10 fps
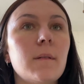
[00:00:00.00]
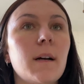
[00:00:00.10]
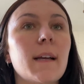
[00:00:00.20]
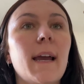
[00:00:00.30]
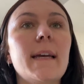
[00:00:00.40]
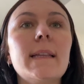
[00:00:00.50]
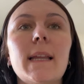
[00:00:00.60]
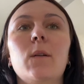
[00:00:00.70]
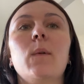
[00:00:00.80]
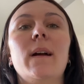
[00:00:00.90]
Again,
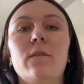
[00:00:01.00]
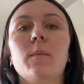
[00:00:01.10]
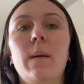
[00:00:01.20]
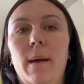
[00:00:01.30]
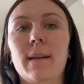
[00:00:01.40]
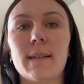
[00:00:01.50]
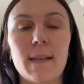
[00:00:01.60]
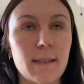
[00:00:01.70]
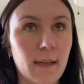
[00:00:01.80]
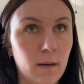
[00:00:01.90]
wherever my mask
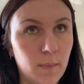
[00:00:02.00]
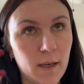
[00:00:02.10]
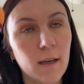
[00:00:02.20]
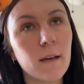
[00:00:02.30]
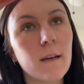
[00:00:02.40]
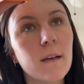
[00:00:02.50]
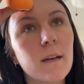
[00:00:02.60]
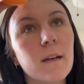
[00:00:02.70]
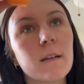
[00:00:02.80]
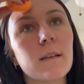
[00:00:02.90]
isn't gonna be,
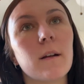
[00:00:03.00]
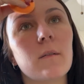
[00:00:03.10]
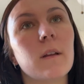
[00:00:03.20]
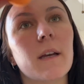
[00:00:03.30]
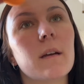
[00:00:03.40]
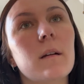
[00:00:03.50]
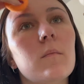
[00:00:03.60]
because I don't like